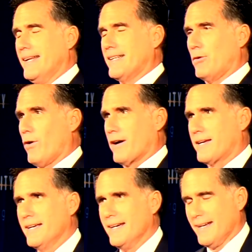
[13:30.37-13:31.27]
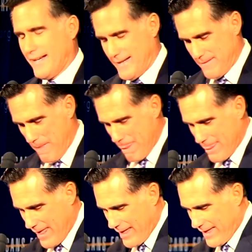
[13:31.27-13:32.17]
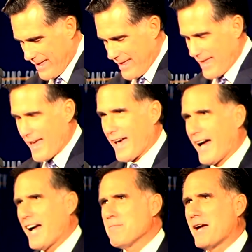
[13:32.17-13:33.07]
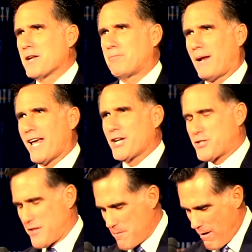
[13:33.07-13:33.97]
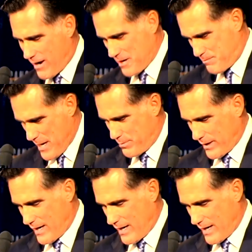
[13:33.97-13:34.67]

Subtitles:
Didn't work. I've made a pledge to the American people,